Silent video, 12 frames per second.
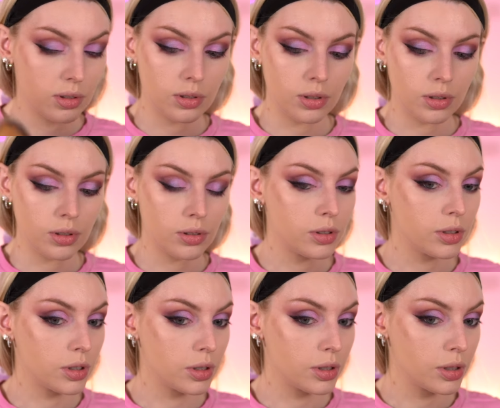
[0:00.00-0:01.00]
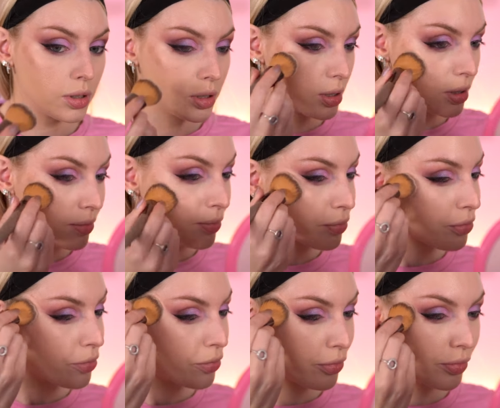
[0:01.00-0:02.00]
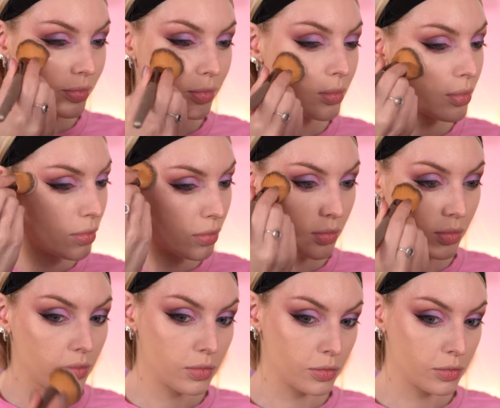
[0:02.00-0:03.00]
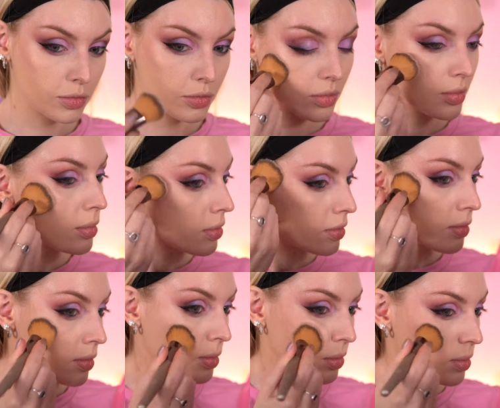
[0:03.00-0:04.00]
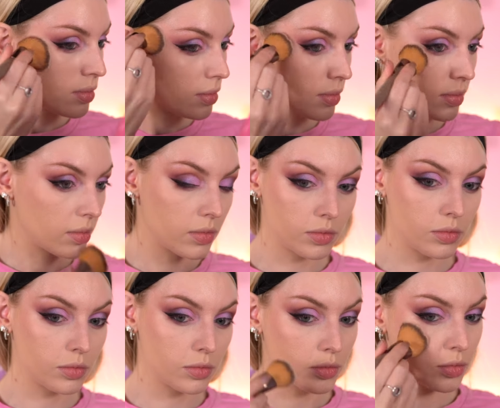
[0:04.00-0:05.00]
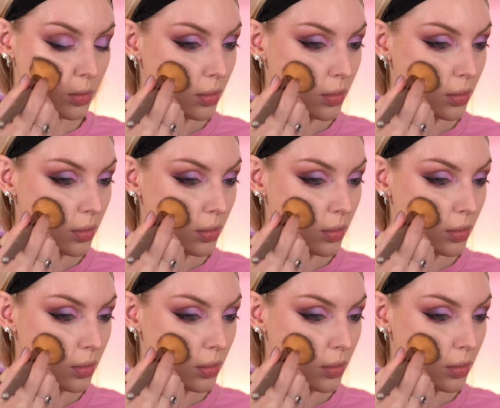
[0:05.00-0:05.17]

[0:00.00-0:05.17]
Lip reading: (silence)